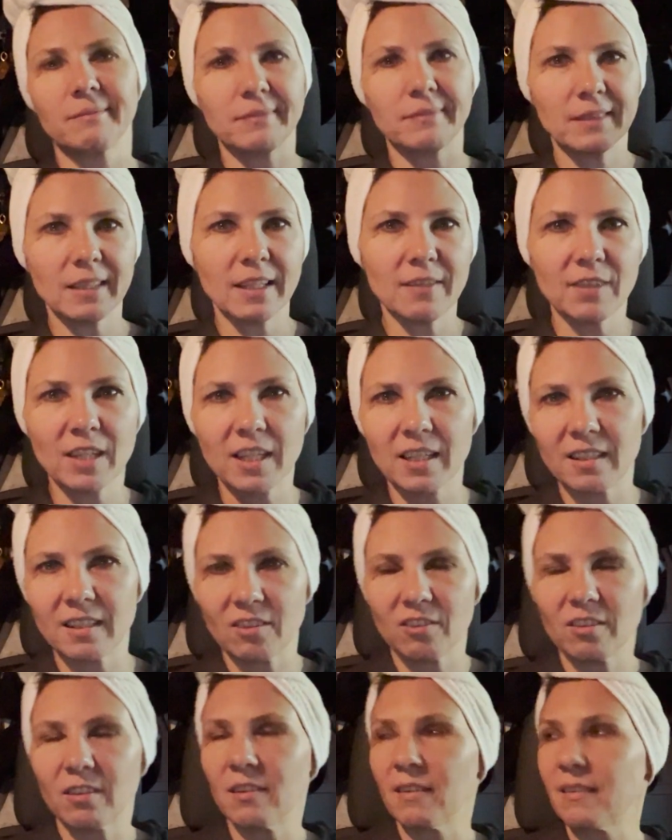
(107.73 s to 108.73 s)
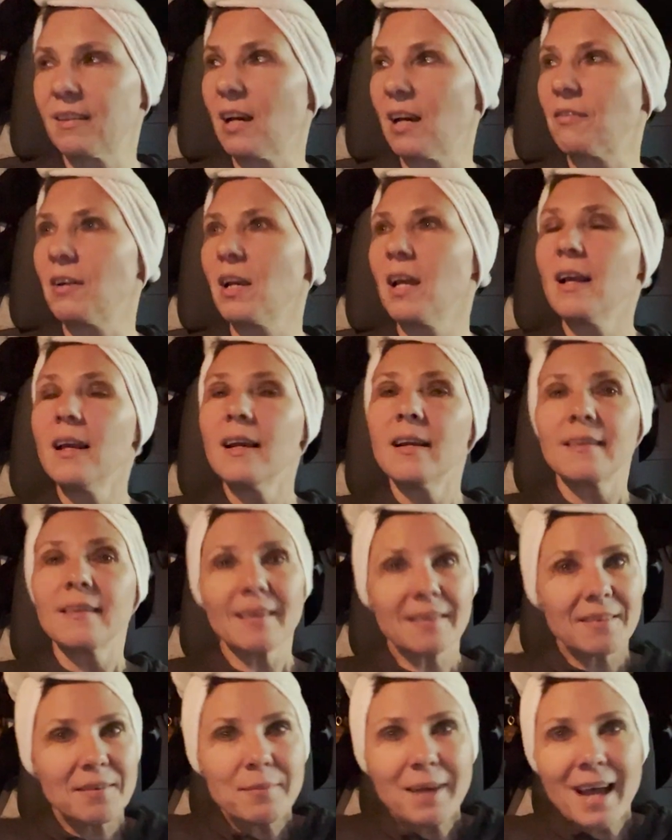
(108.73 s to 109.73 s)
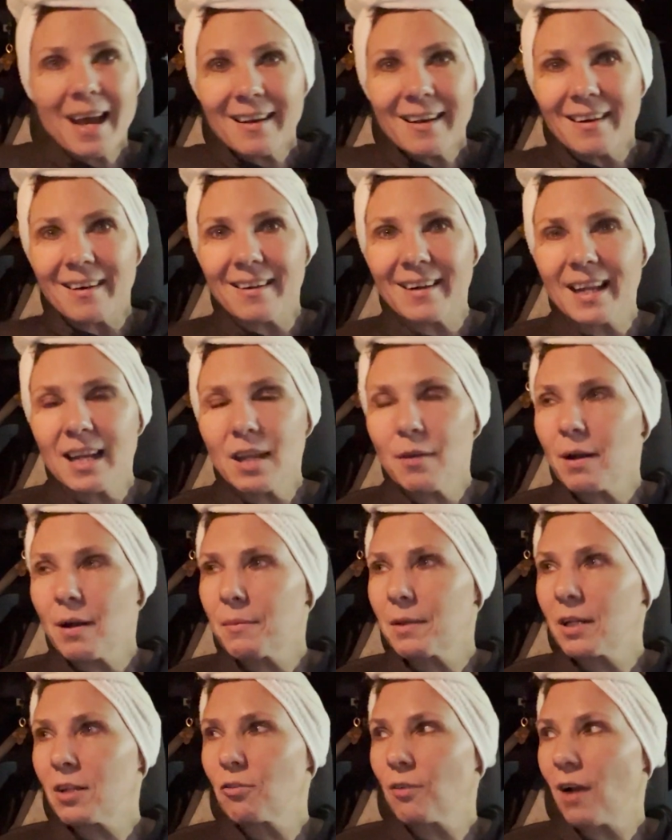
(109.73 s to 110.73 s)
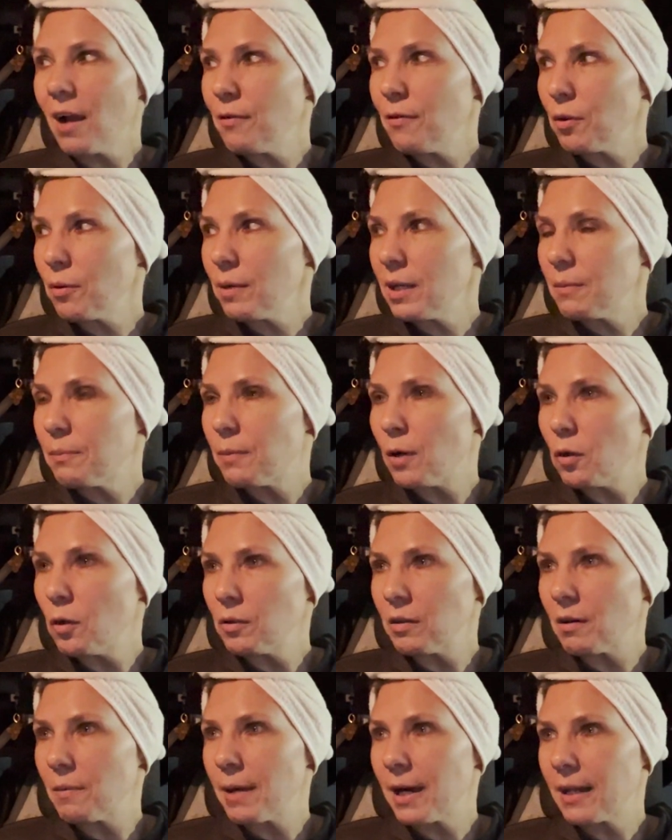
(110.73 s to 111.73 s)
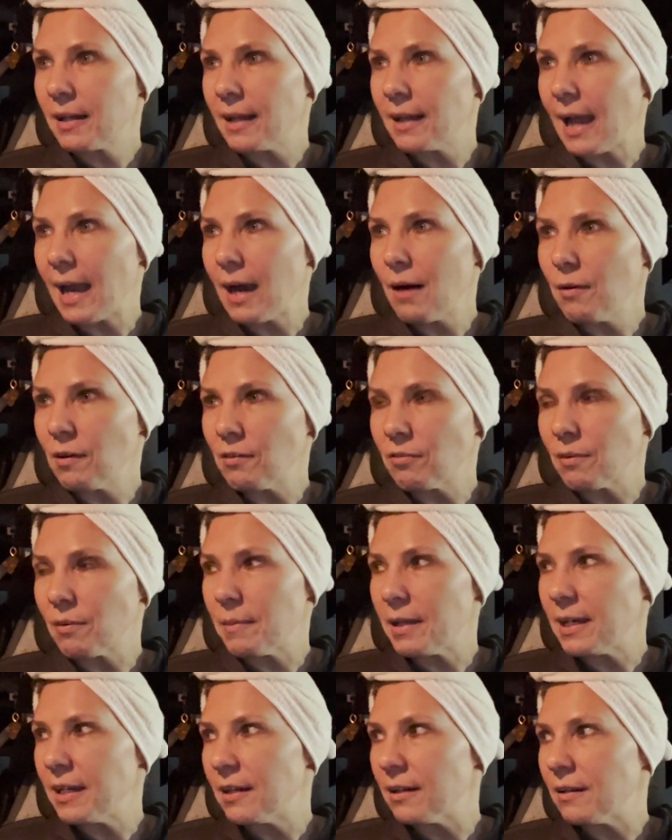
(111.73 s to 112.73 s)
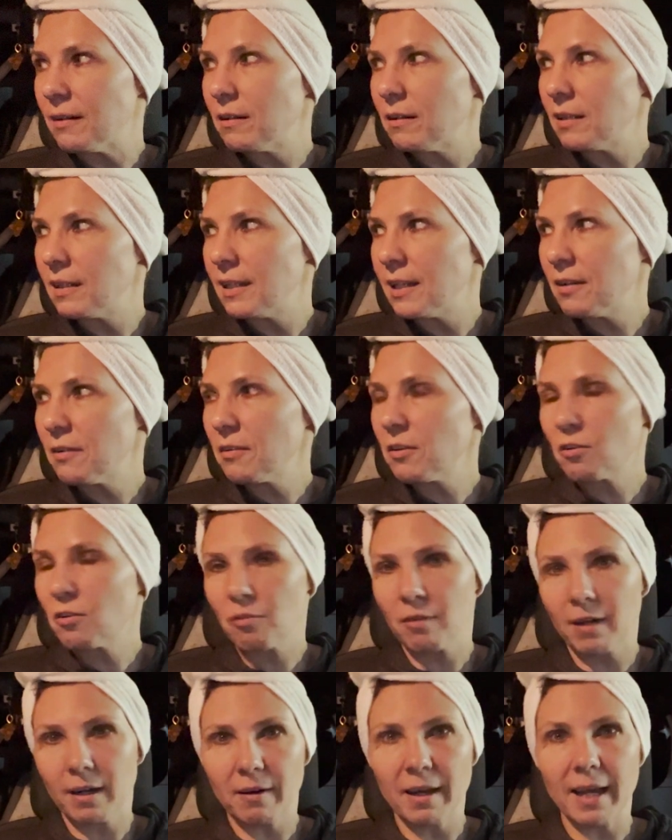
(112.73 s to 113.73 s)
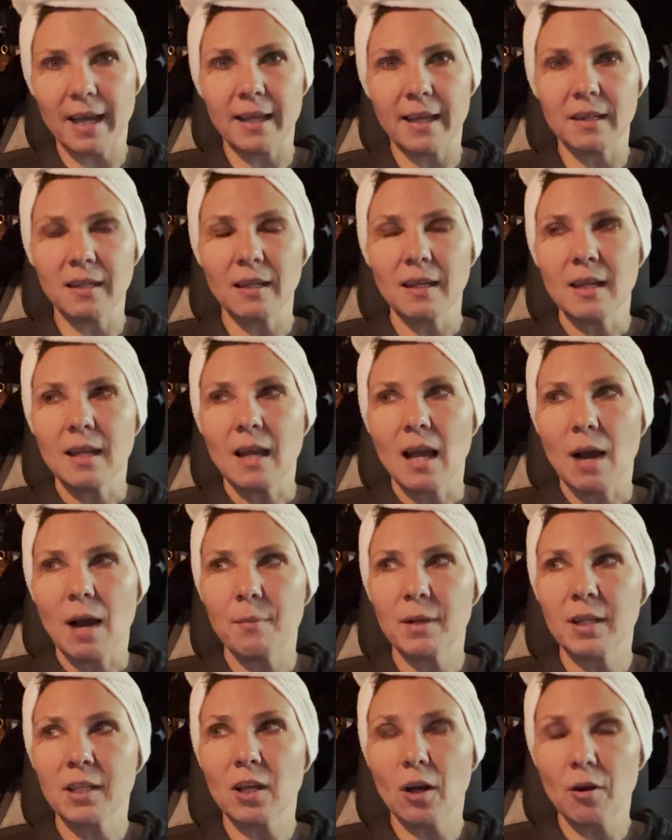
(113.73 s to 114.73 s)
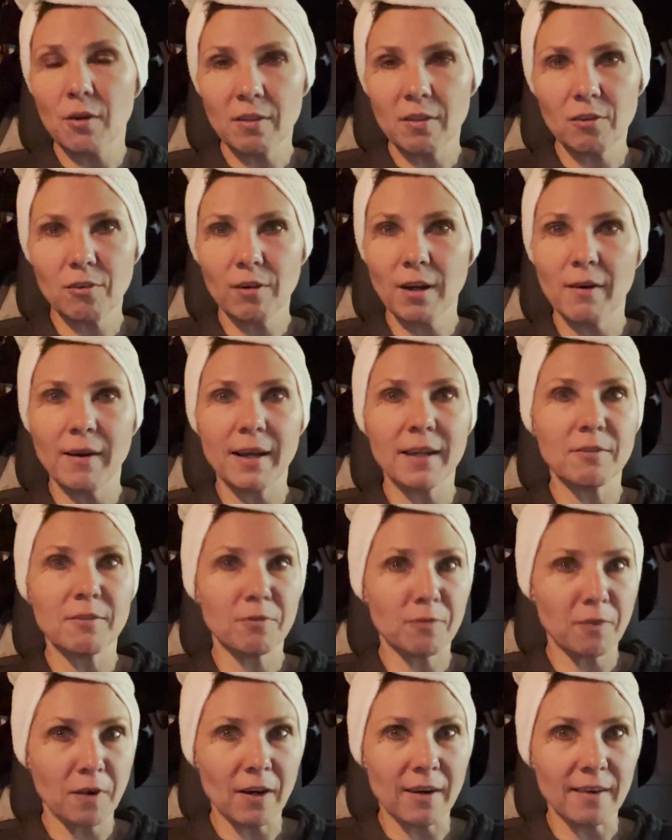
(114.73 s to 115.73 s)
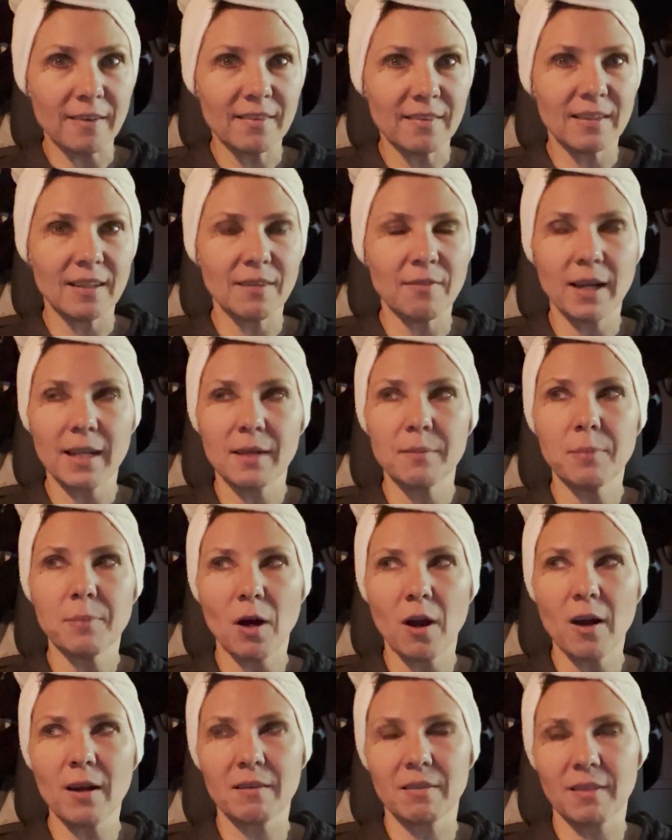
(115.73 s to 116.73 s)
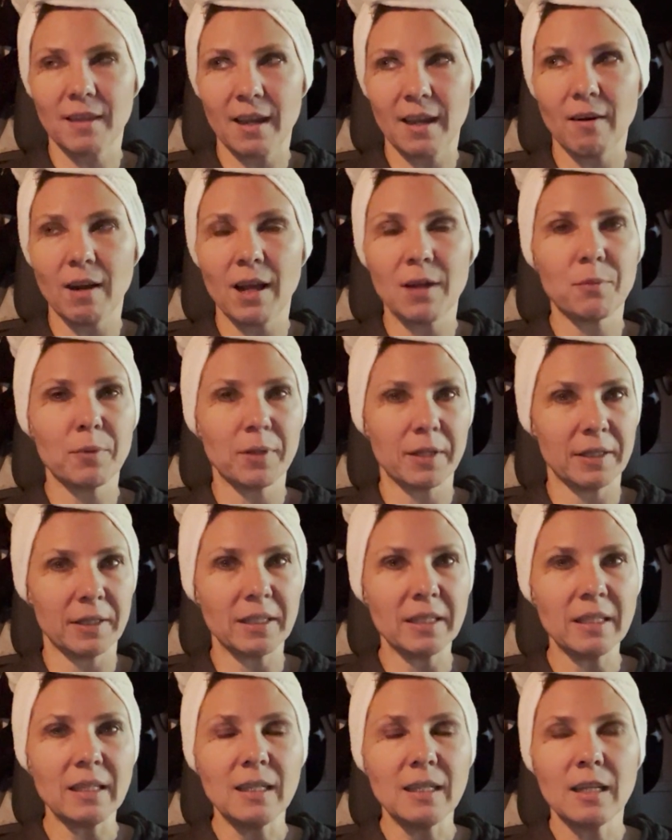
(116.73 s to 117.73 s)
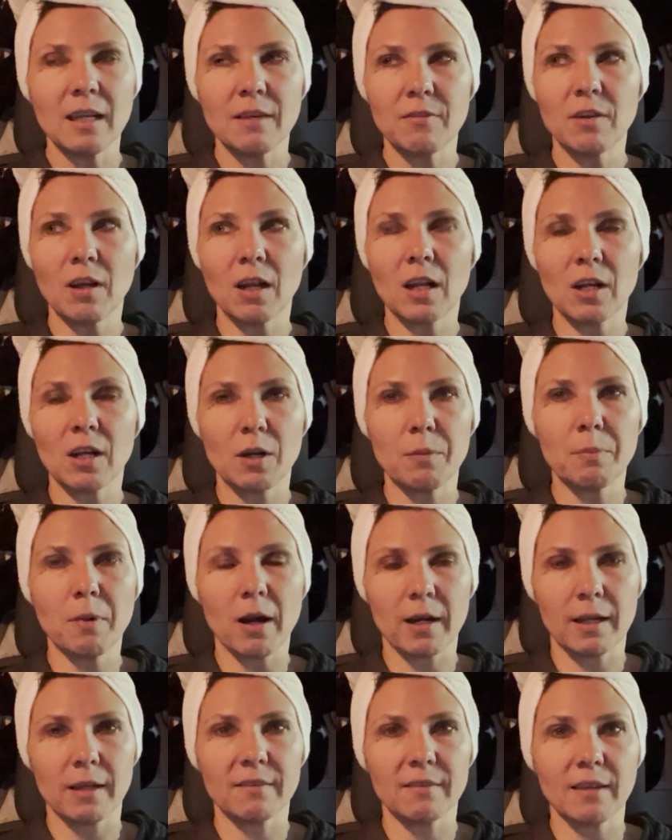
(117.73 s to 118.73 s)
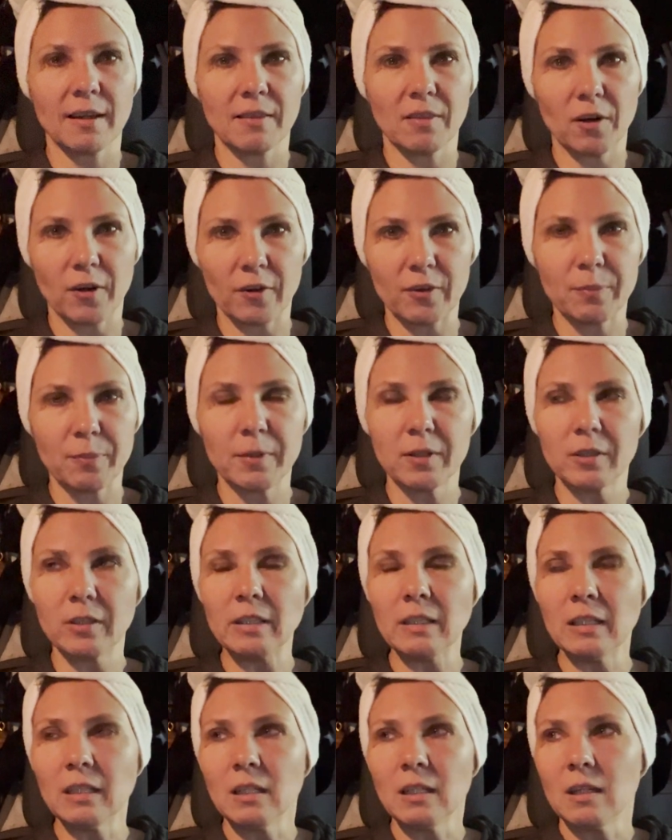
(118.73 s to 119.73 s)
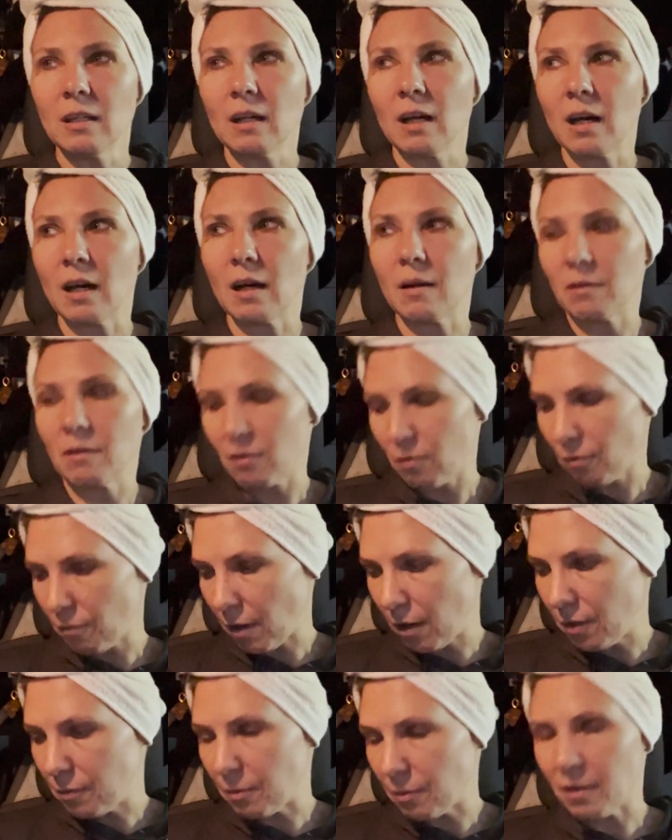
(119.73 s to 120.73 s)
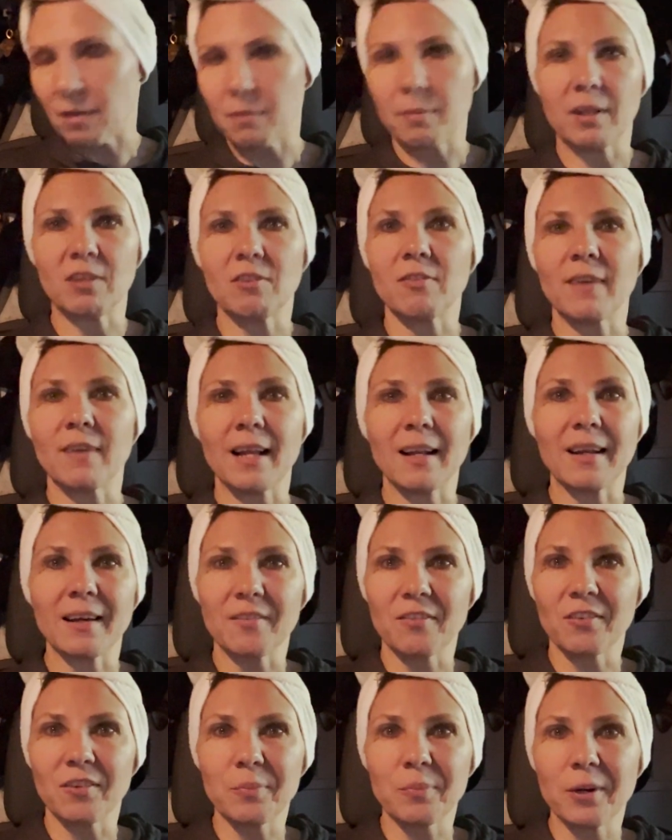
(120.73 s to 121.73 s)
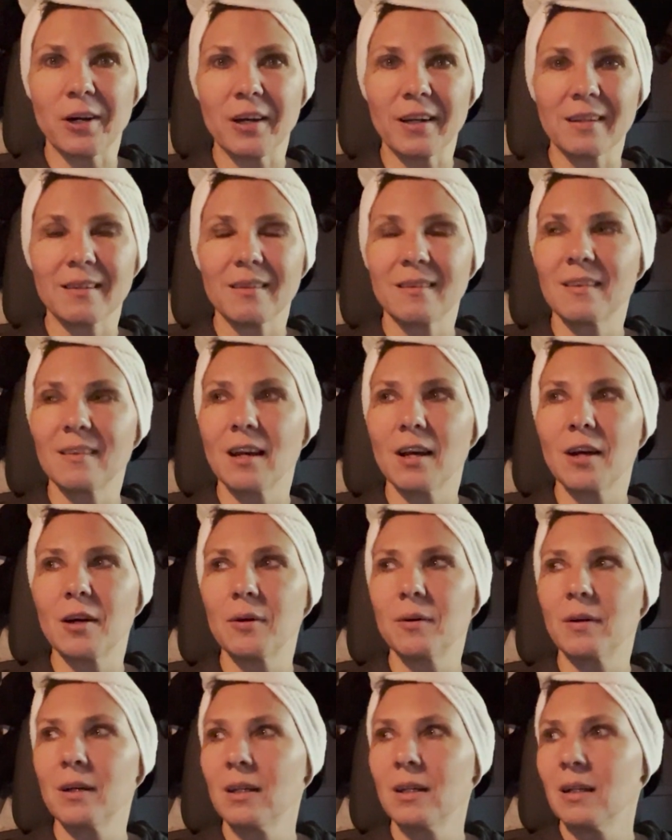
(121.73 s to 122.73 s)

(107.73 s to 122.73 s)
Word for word: leave-in conditioner and stuff. Doesn't matter. Anyway, I'm going to drive all the way to Boulder, about an hour from here, near the trailhead. I'm gonna go to the trailhead first. If I can park there, I will. If not, I'll go park outside the hospital. Uh, there's a road where a bunch of van lifers park. So